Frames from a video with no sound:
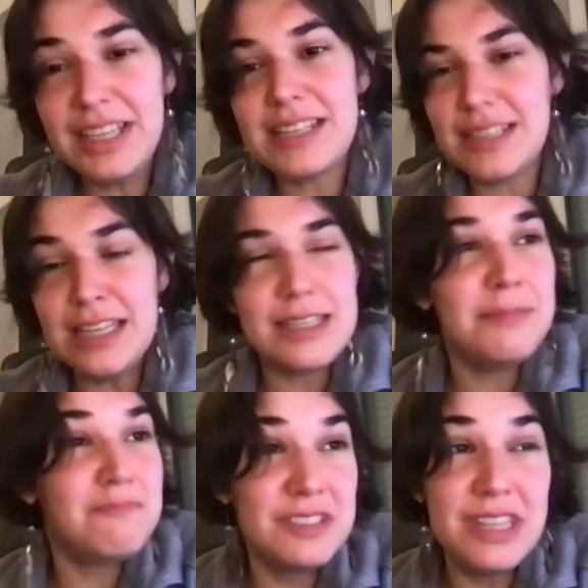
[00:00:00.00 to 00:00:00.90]
is.
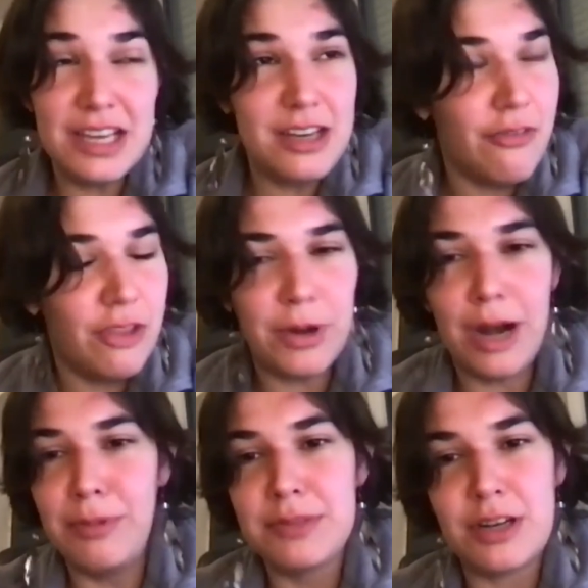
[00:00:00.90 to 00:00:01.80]
And none of the
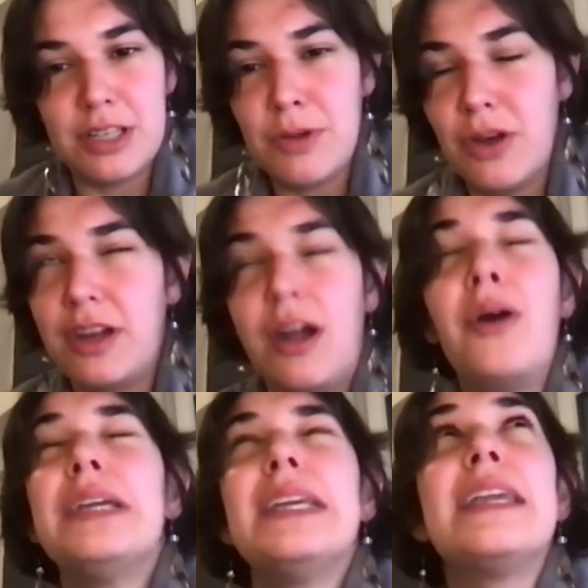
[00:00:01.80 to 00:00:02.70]
problems are small. They're
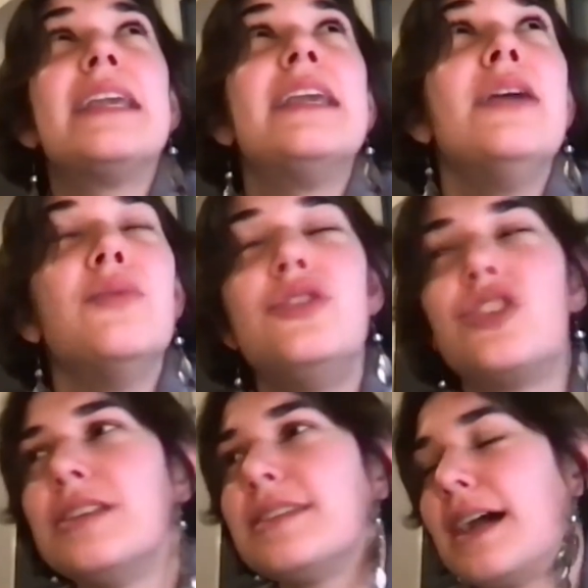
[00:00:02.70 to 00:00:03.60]
all huge
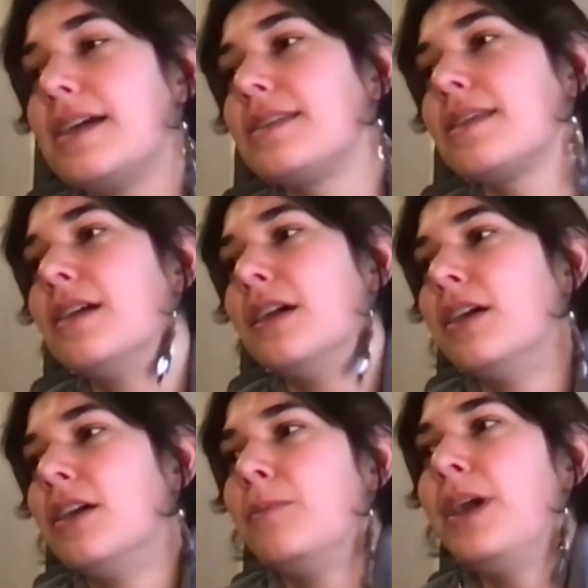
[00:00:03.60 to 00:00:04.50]
in size.
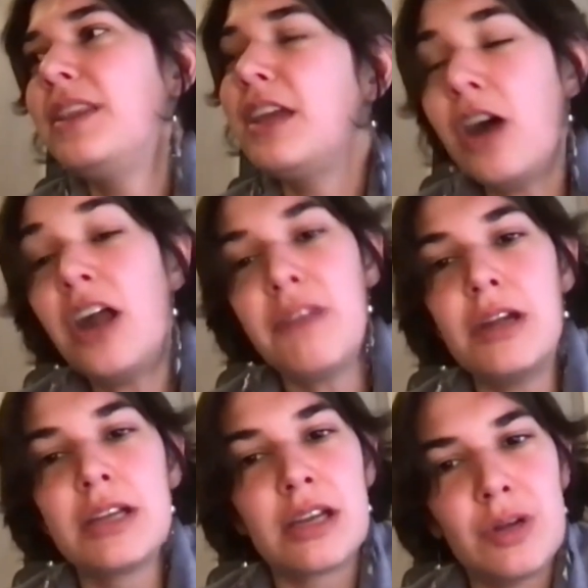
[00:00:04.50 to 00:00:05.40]
but they are
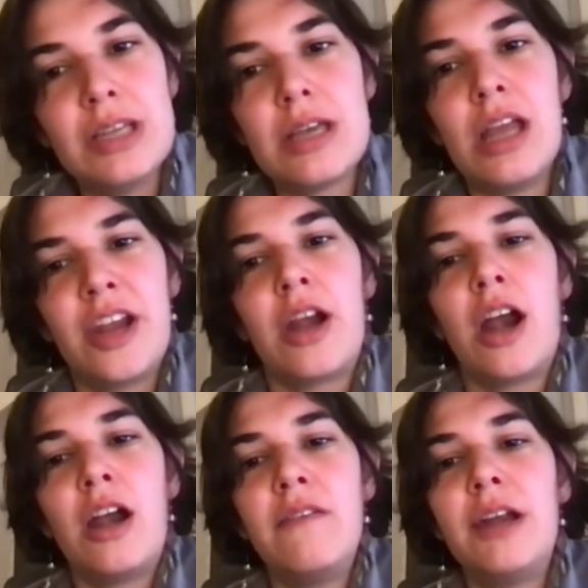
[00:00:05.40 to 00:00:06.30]
very concrete, and there
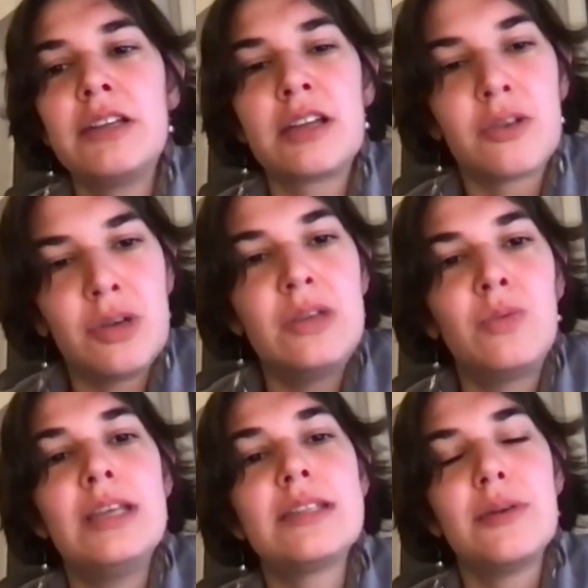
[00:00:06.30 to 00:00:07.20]
are very concrete
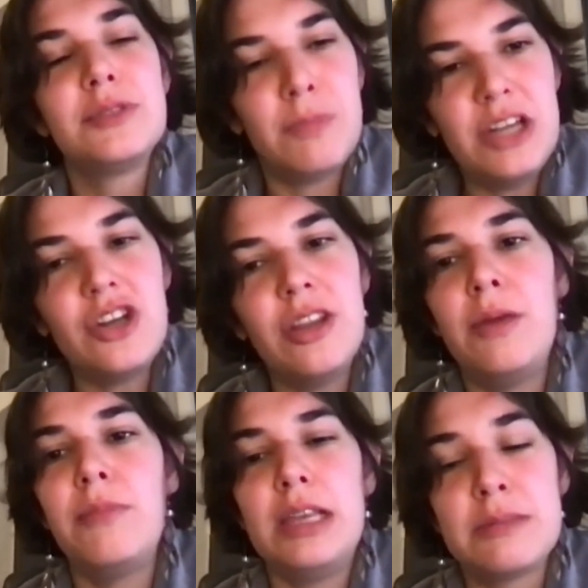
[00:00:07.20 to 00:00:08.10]
ways how to measure
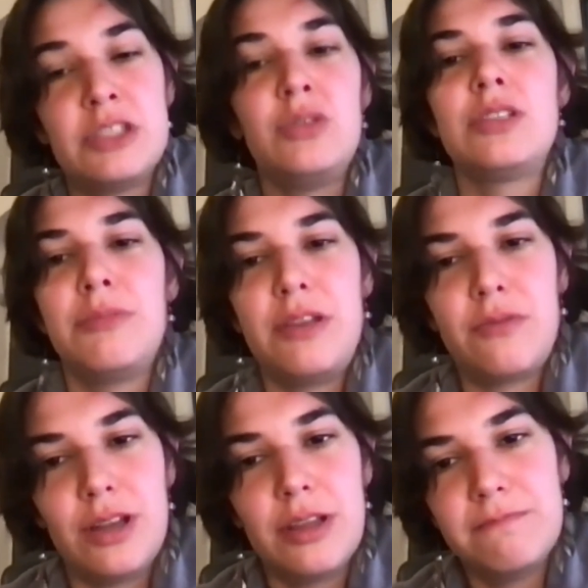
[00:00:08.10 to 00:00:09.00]
them and do something
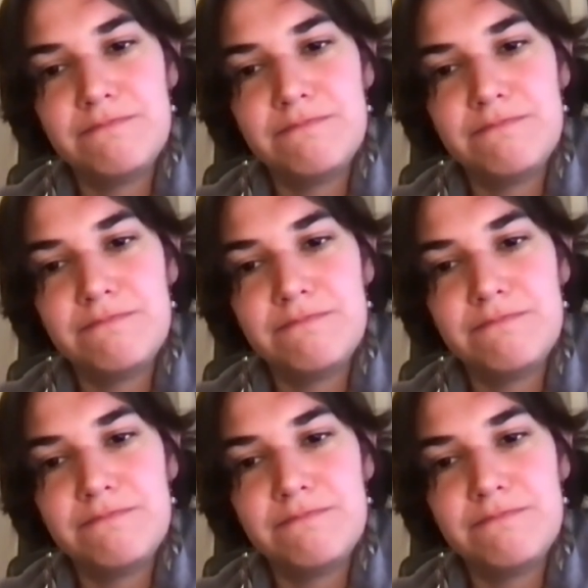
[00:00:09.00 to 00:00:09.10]
for them.